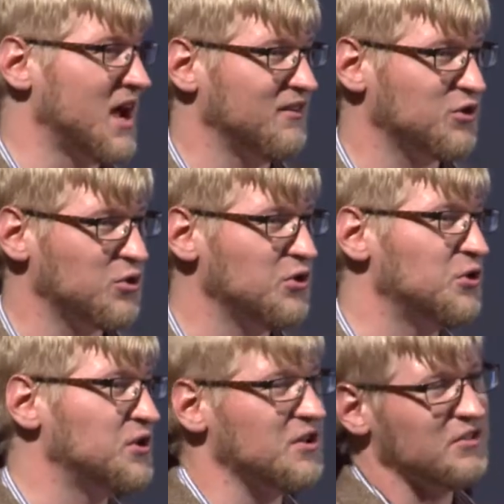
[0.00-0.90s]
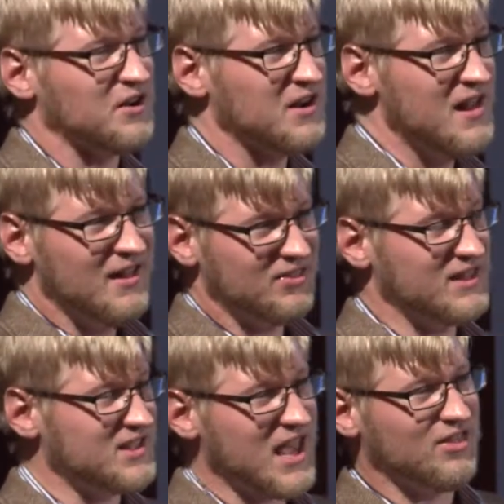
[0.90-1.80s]
kind of crude.
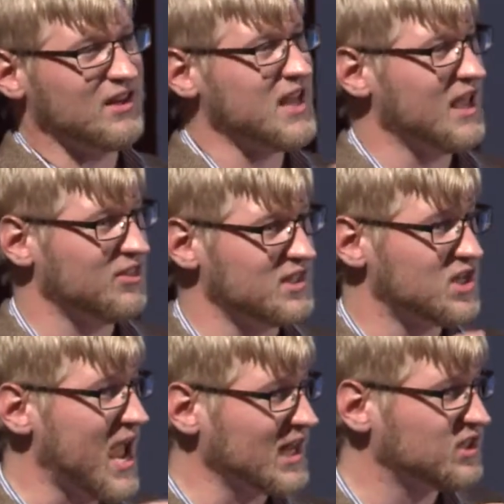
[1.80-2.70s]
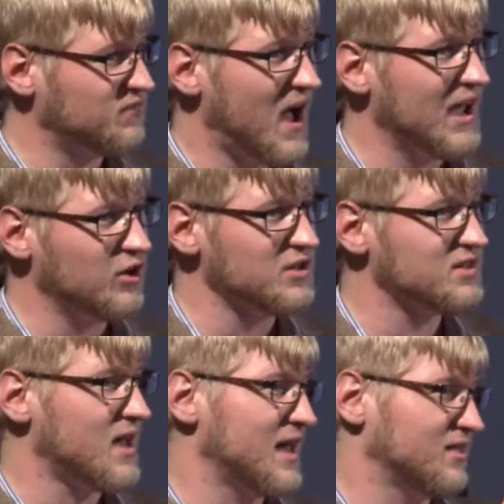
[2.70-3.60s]
They take these text
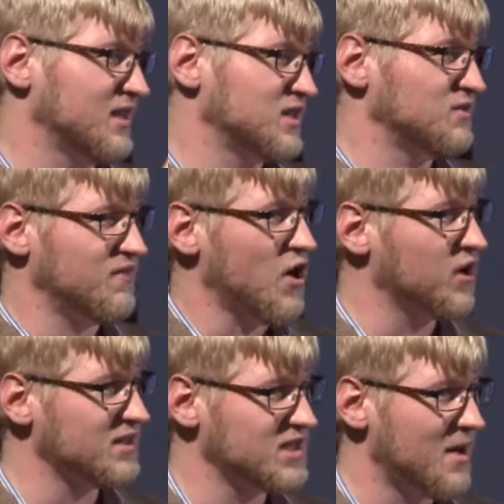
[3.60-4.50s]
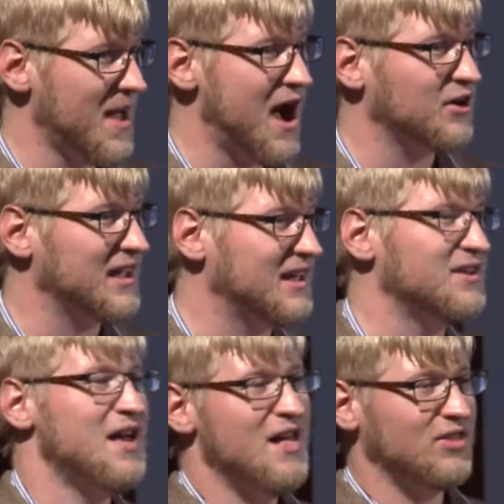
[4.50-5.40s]
files that these variants come out
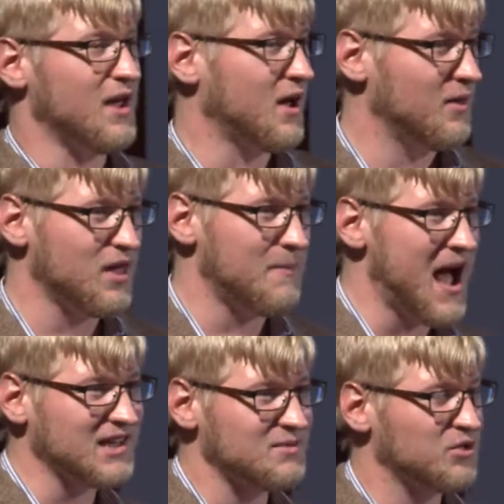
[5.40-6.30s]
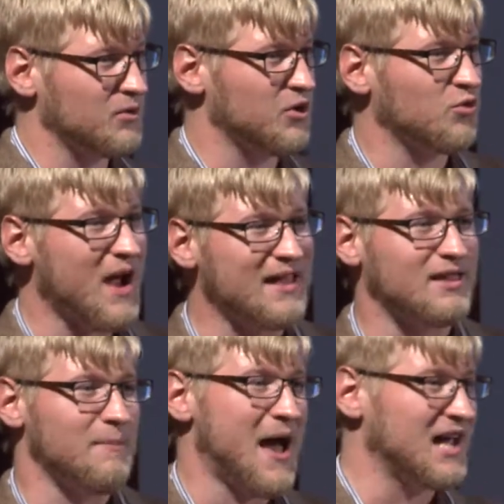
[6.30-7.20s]
in. They pass them through
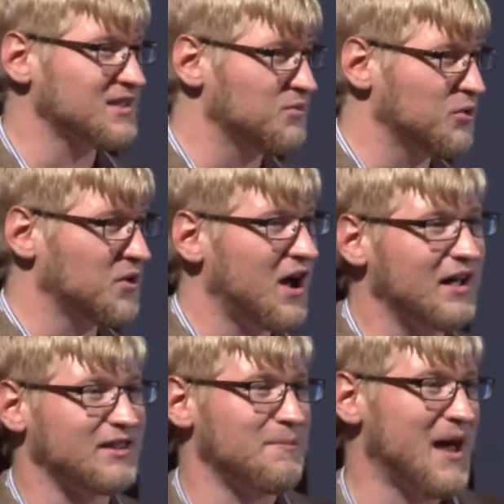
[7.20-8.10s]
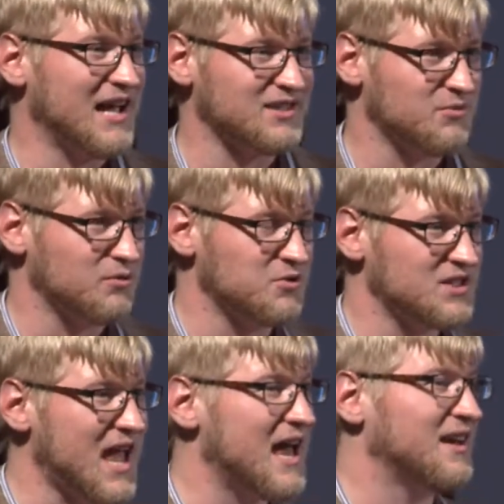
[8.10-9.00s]
GRET. They pass them through CUT. They pass them through
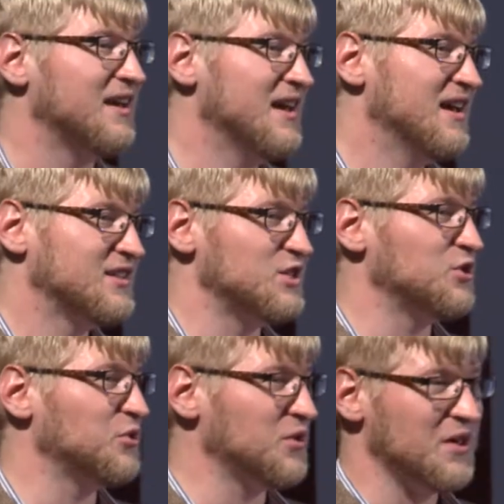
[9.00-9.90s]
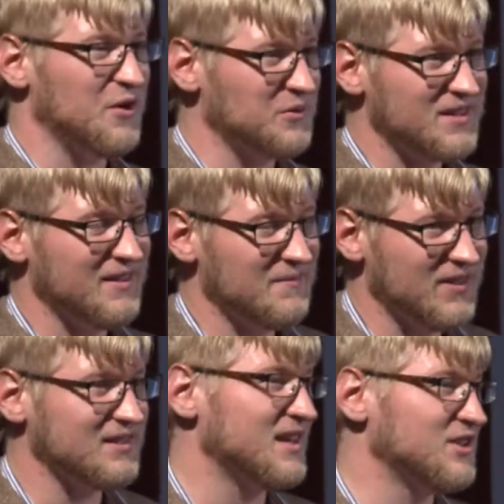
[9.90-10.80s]
SED to do
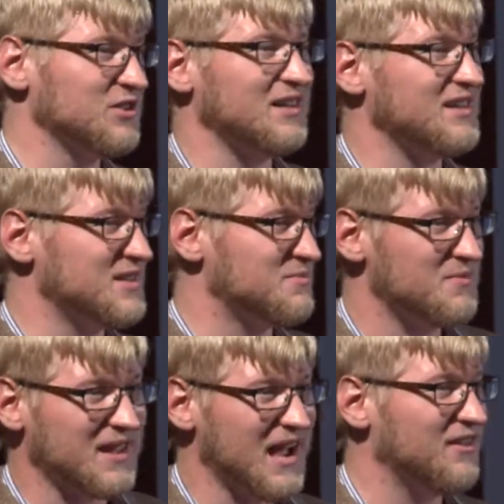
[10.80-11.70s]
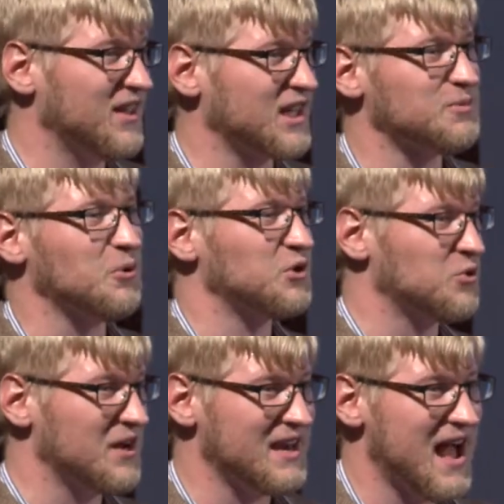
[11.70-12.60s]
essentially these kind of
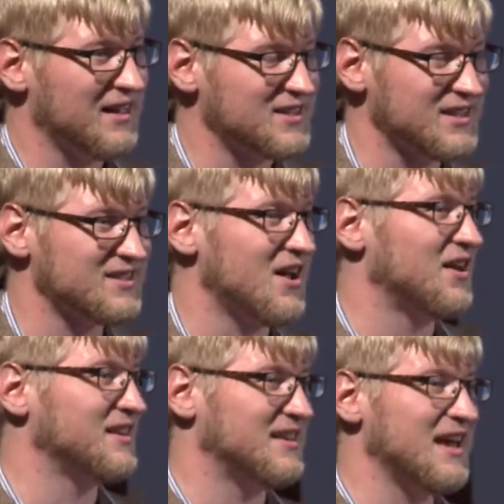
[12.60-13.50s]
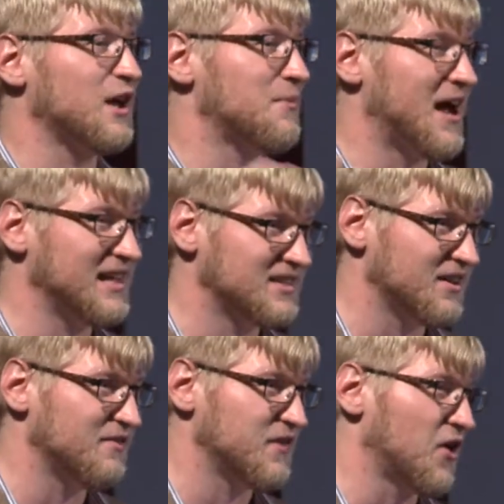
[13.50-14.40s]
exploratory analysis on gigabytes
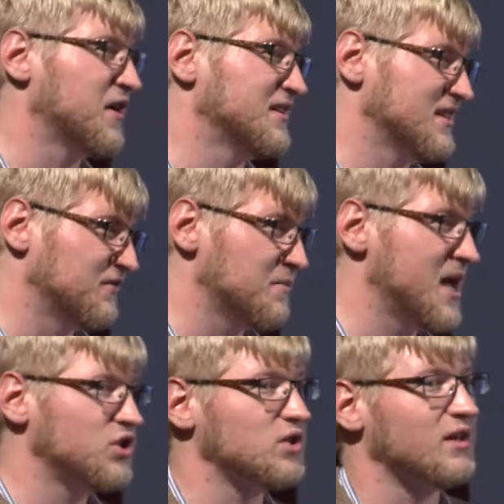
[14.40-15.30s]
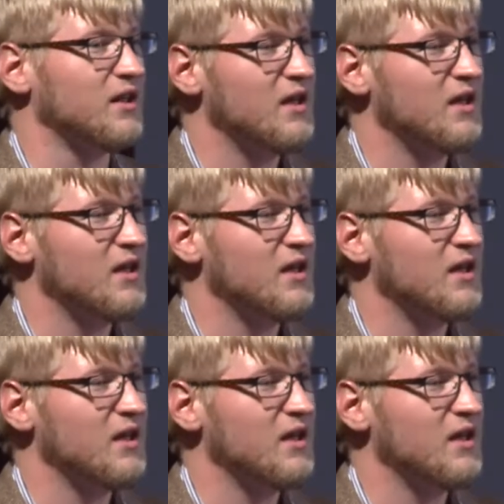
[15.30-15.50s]
of variant information.